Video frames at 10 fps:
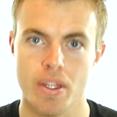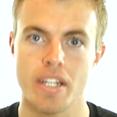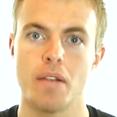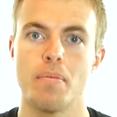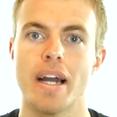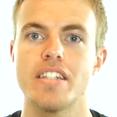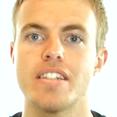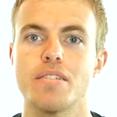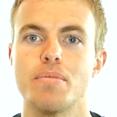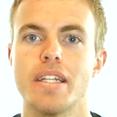there might
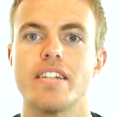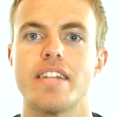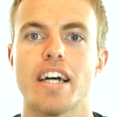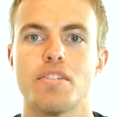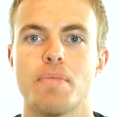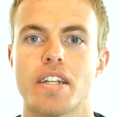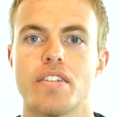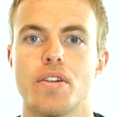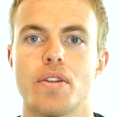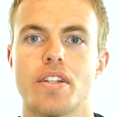still be this aspect of
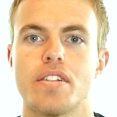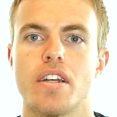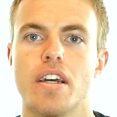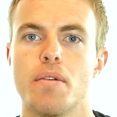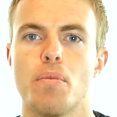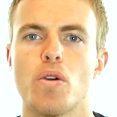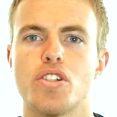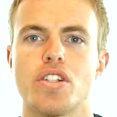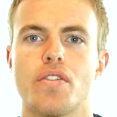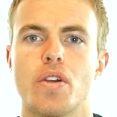you, this
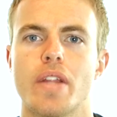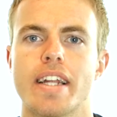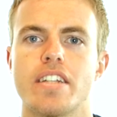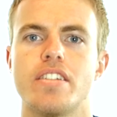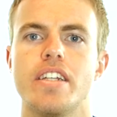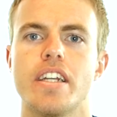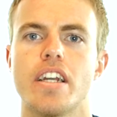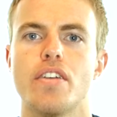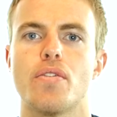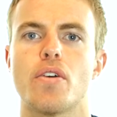portion of you that is
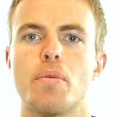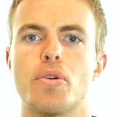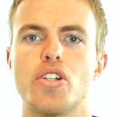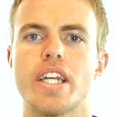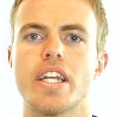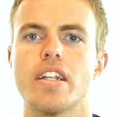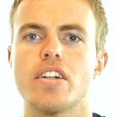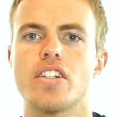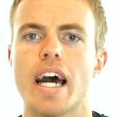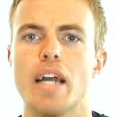seeking for a particular
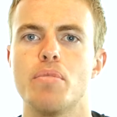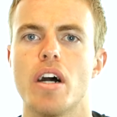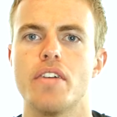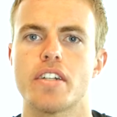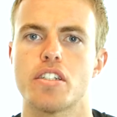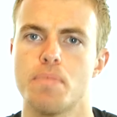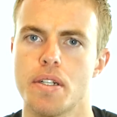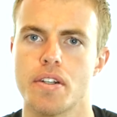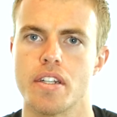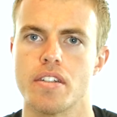type of
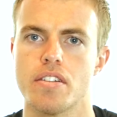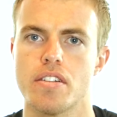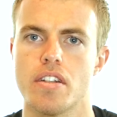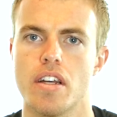experience.